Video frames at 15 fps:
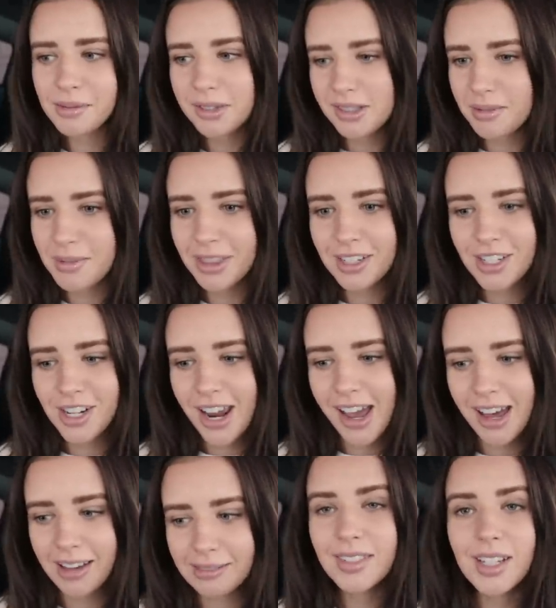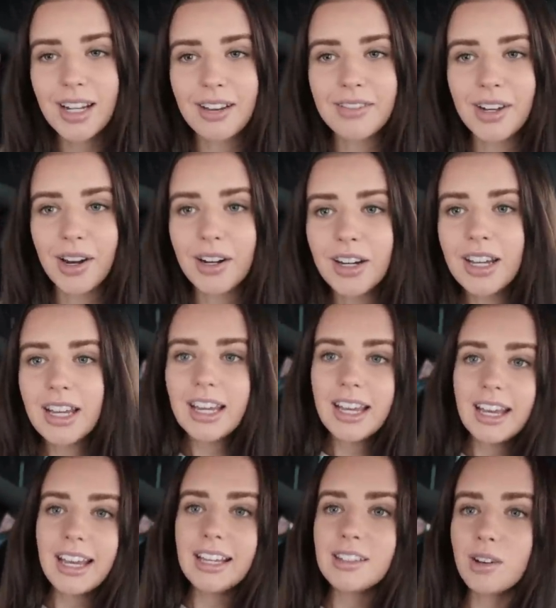once I'm in the chair. You never know.
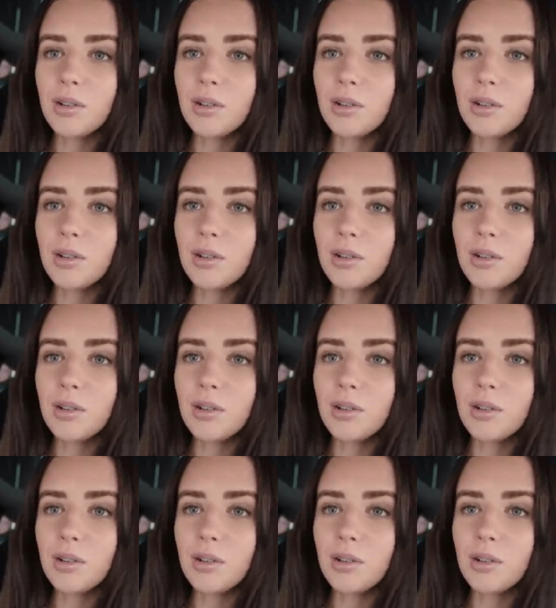It's